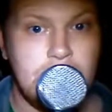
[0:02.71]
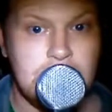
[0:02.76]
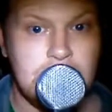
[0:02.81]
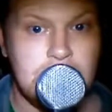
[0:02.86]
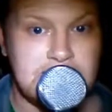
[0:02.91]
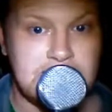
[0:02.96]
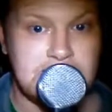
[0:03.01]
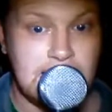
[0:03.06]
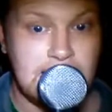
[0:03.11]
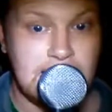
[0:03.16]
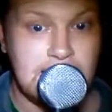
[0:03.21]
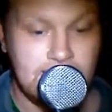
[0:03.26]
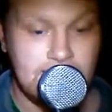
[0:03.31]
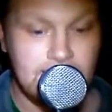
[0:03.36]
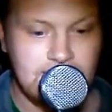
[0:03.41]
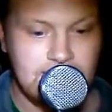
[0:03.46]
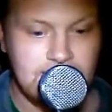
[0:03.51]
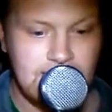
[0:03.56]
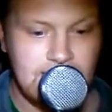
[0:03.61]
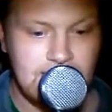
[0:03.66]

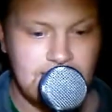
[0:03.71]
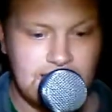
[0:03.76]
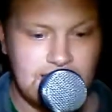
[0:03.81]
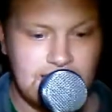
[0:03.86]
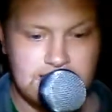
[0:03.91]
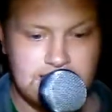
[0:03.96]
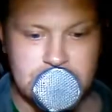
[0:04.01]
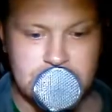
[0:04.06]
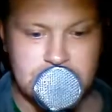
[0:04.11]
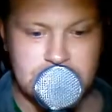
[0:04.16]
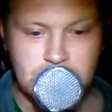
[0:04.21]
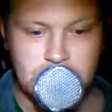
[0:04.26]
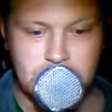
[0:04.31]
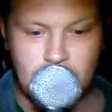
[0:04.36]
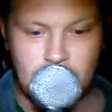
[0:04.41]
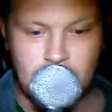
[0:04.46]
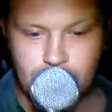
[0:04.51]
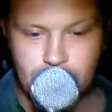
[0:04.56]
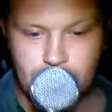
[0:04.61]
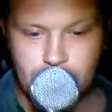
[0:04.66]
Stalin has
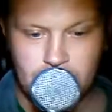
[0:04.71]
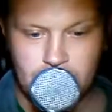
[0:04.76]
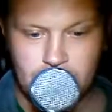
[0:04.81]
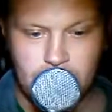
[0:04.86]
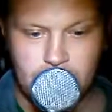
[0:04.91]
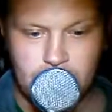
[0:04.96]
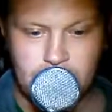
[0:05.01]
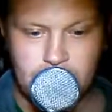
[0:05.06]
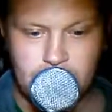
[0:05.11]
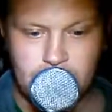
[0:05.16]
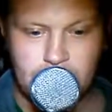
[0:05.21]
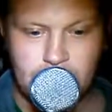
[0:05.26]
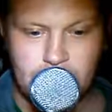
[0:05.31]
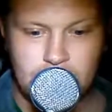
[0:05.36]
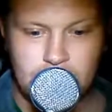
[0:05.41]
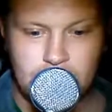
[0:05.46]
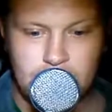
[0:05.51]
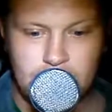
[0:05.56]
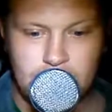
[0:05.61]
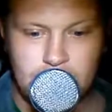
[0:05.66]
topped
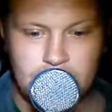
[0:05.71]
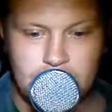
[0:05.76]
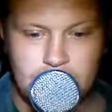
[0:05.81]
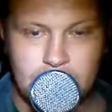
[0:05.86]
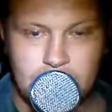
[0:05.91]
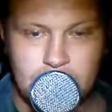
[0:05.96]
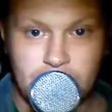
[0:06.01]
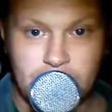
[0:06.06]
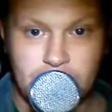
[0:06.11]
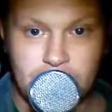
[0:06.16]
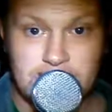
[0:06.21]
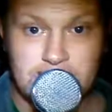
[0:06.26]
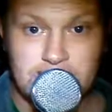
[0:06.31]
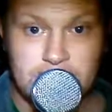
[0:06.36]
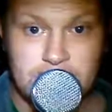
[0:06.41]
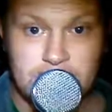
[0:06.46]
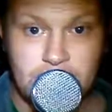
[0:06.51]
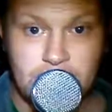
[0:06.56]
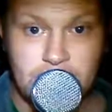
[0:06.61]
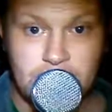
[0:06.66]
a
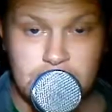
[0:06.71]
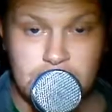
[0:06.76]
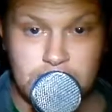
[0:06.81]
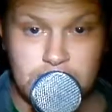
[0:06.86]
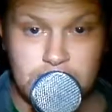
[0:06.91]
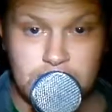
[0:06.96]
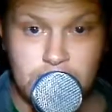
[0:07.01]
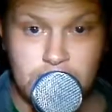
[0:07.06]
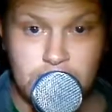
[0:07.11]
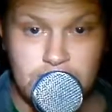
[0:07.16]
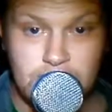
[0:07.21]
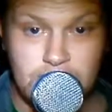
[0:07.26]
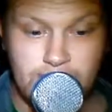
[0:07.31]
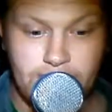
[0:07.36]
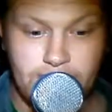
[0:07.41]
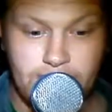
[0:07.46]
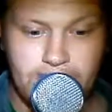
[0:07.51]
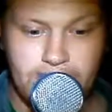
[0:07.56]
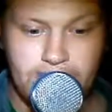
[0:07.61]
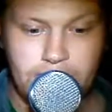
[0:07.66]
greatest historical
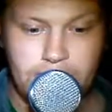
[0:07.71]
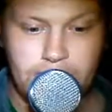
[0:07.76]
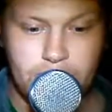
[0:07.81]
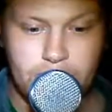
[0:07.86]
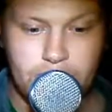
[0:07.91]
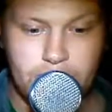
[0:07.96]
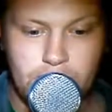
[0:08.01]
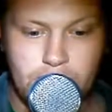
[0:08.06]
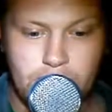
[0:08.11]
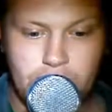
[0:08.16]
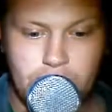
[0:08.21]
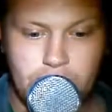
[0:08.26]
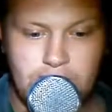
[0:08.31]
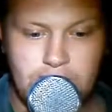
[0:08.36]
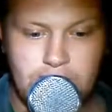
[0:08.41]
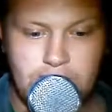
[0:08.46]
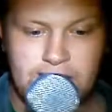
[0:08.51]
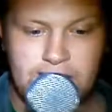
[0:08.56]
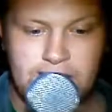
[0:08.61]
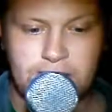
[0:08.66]
figure poll
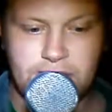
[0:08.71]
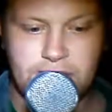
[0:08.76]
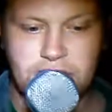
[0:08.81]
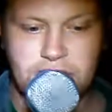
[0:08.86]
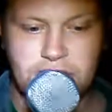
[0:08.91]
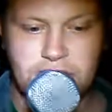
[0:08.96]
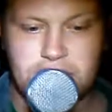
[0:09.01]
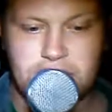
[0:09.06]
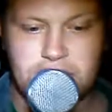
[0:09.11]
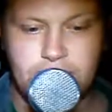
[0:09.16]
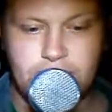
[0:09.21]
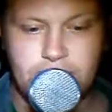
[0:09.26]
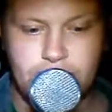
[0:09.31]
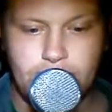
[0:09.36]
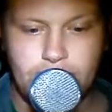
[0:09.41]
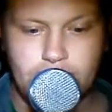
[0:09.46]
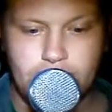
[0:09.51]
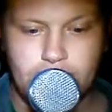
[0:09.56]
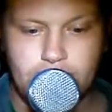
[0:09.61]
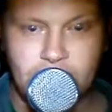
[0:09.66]
in Russia.
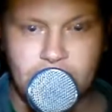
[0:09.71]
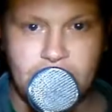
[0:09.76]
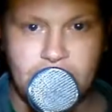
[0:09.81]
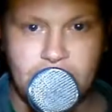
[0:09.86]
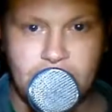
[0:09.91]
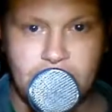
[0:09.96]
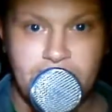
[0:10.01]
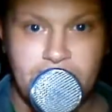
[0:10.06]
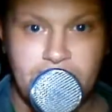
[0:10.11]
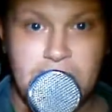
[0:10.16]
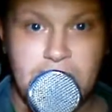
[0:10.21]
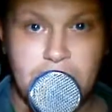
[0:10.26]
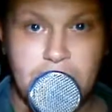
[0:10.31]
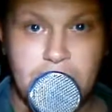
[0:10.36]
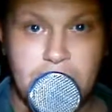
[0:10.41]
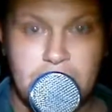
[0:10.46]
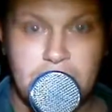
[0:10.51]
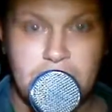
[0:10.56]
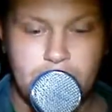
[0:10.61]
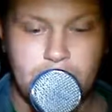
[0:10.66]

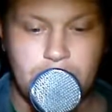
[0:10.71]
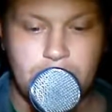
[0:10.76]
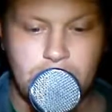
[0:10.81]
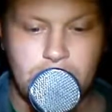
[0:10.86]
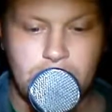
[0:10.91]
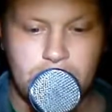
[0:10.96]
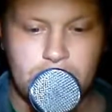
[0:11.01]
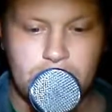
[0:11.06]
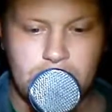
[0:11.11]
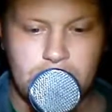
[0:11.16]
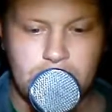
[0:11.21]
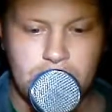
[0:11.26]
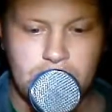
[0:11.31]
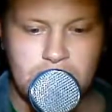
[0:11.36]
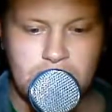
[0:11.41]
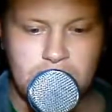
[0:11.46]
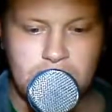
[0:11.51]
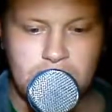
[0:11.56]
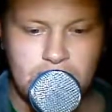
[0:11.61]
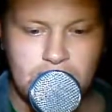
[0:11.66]
Vladimir Putin
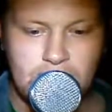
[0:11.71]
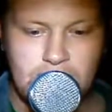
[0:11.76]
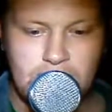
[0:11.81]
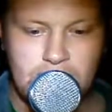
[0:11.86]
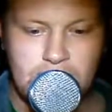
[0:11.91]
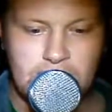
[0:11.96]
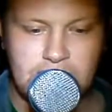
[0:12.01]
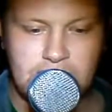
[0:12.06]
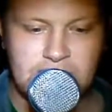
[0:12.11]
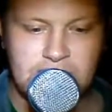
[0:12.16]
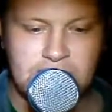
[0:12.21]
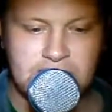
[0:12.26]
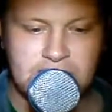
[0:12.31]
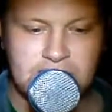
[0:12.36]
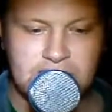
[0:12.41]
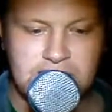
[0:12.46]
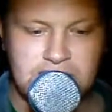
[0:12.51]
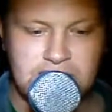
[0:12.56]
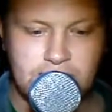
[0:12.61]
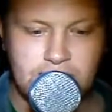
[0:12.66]
and
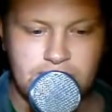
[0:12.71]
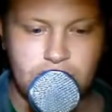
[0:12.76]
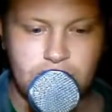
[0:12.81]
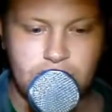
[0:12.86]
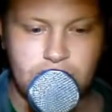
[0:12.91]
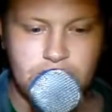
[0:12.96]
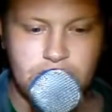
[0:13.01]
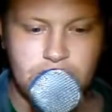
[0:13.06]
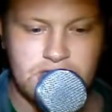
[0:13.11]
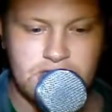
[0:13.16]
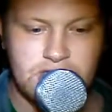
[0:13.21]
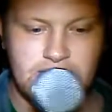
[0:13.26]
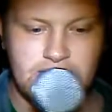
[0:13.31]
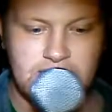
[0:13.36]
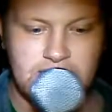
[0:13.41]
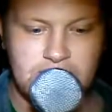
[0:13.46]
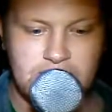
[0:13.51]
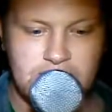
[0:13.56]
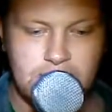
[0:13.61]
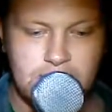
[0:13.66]
Alexander
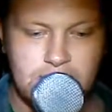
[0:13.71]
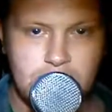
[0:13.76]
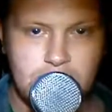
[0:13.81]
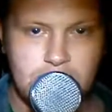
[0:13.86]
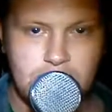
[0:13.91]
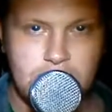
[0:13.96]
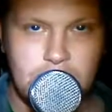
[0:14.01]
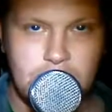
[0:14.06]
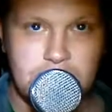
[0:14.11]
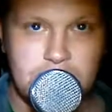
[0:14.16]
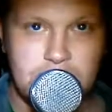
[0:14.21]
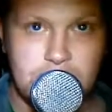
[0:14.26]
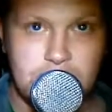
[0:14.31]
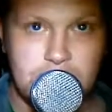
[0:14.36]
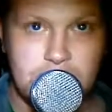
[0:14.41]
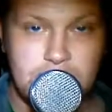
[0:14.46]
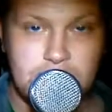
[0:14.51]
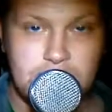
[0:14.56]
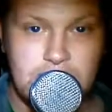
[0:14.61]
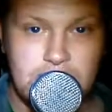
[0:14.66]
Pushkin
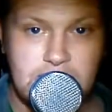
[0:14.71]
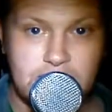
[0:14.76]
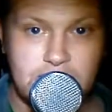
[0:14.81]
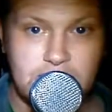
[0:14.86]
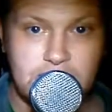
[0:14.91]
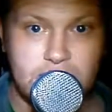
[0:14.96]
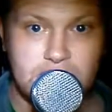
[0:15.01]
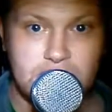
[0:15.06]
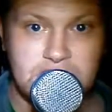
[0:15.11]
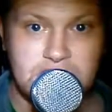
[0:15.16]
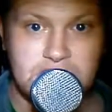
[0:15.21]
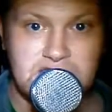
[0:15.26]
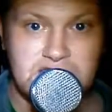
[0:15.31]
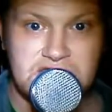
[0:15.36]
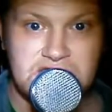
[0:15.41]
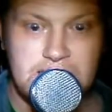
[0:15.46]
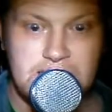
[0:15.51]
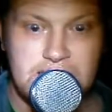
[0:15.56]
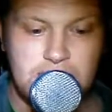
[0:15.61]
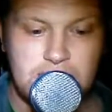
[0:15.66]
came joint
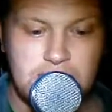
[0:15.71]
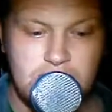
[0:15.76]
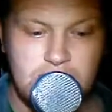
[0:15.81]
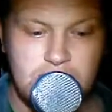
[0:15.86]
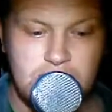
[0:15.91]
second.